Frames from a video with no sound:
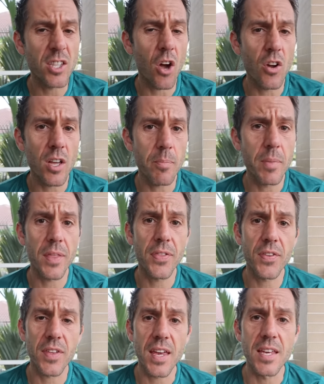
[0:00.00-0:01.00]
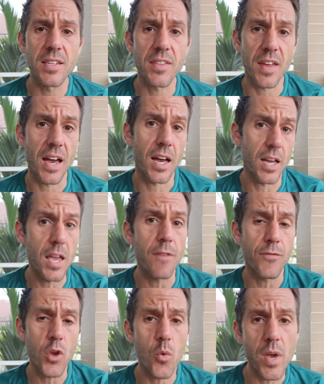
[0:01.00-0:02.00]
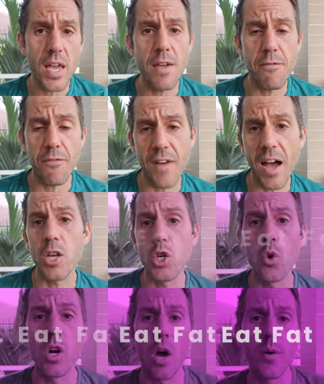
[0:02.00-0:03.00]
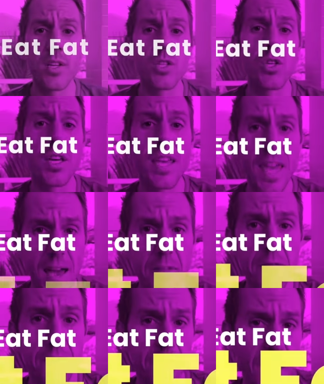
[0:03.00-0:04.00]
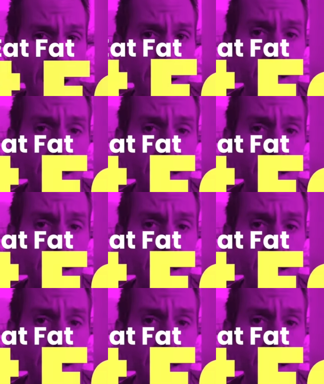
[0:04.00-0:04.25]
diet myths is that if you eat fat, you're going to get fat.